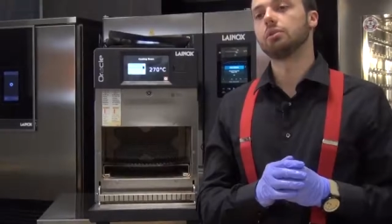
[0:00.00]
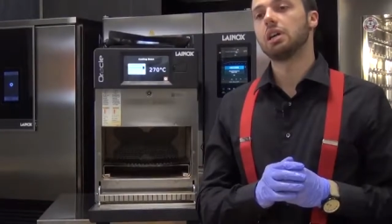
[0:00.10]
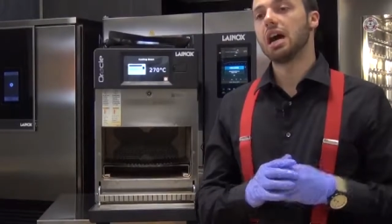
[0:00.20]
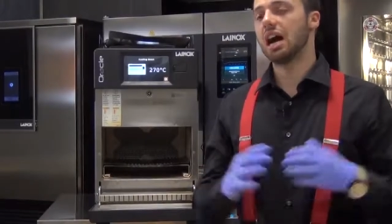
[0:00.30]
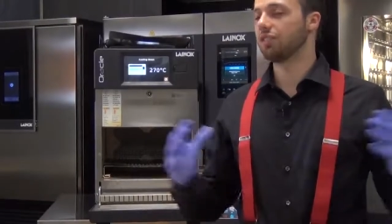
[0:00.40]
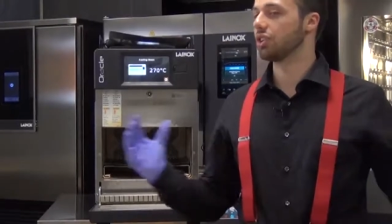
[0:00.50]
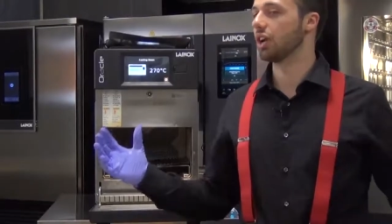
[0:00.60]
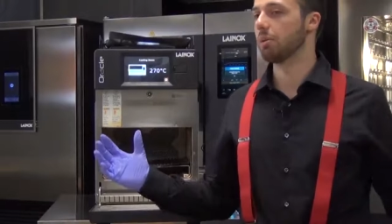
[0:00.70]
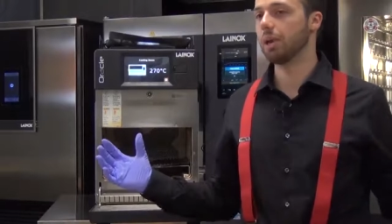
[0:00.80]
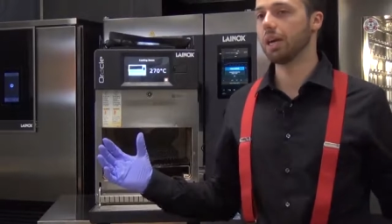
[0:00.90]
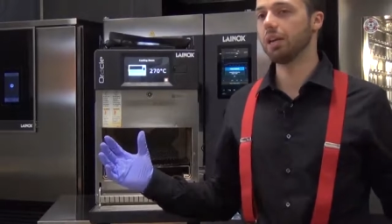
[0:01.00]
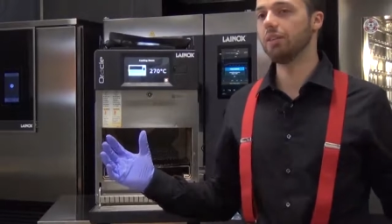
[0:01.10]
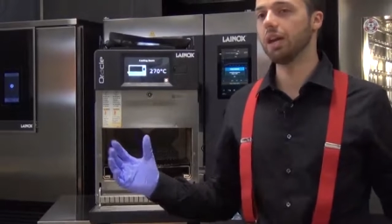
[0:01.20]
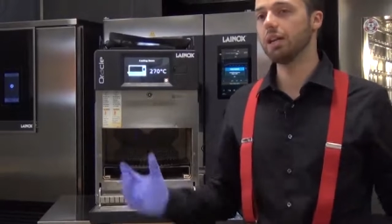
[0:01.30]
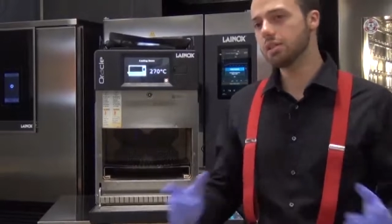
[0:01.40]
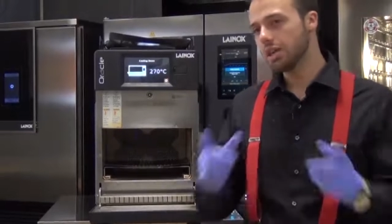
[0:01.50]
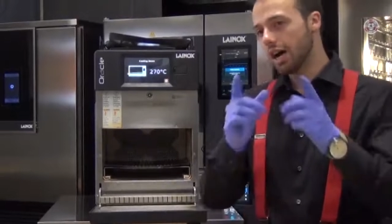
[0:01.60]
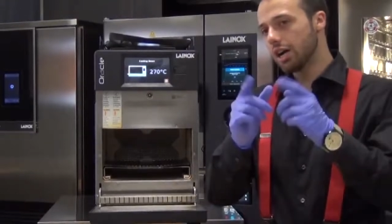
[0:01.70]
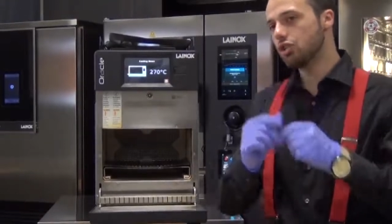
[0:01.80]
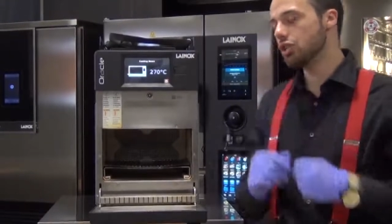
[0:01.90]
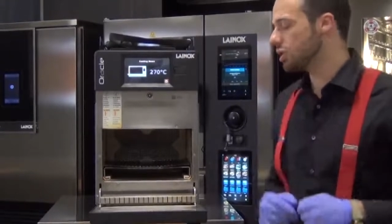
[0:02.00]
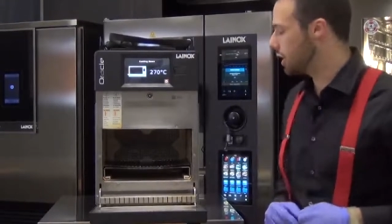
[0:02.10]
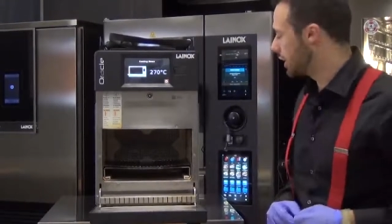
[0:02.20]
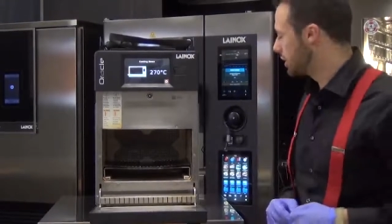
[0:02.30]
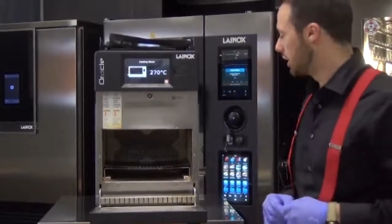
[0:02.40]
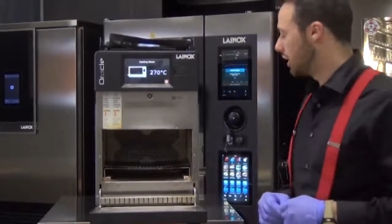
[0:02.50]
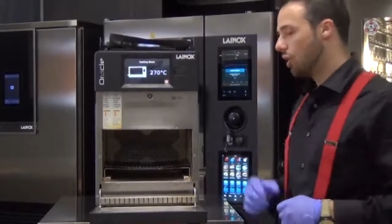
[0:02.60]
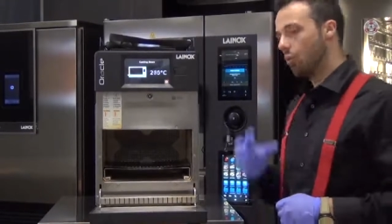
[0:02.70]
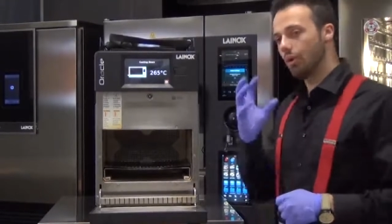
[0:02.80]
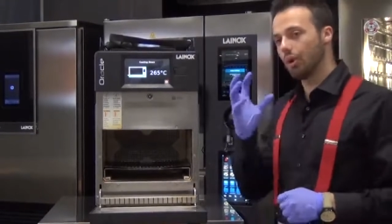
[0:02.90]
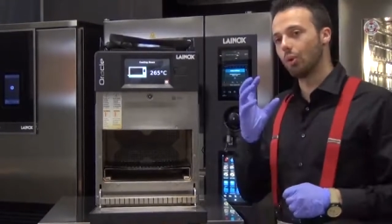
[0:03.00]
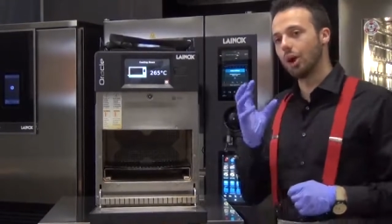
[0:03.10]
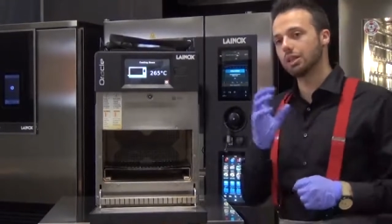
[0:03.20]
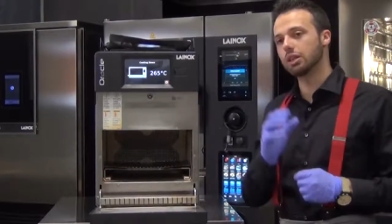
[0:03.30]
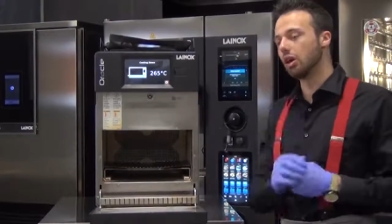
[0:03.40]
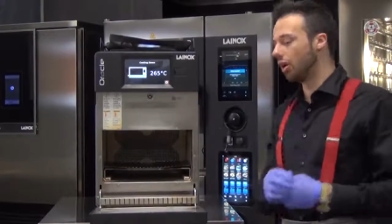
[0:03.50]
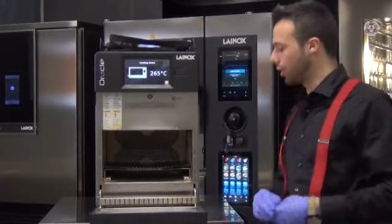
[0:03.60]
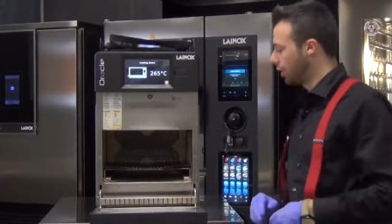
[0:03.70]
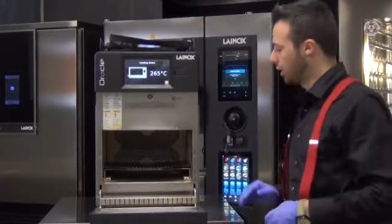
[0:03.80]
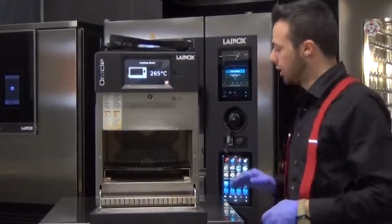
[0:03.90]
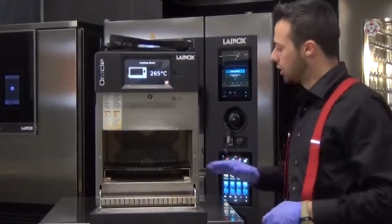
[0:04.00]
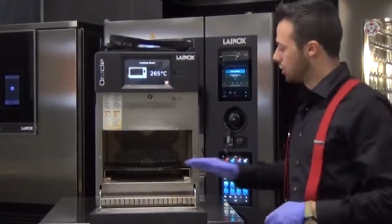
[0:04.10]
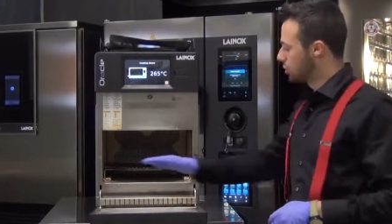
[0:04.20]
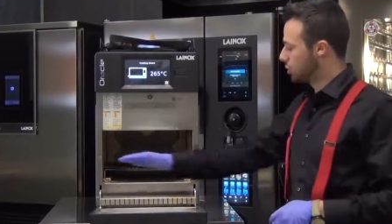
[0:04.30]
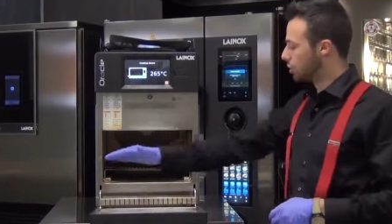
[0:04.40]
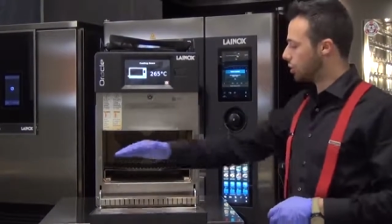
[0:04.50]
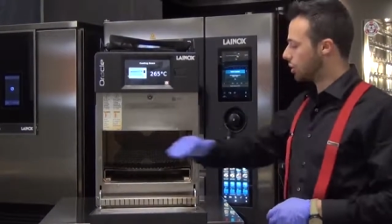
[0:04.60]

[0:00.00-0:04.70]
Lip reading: After I'm making that, I just need, with a wet cloth, to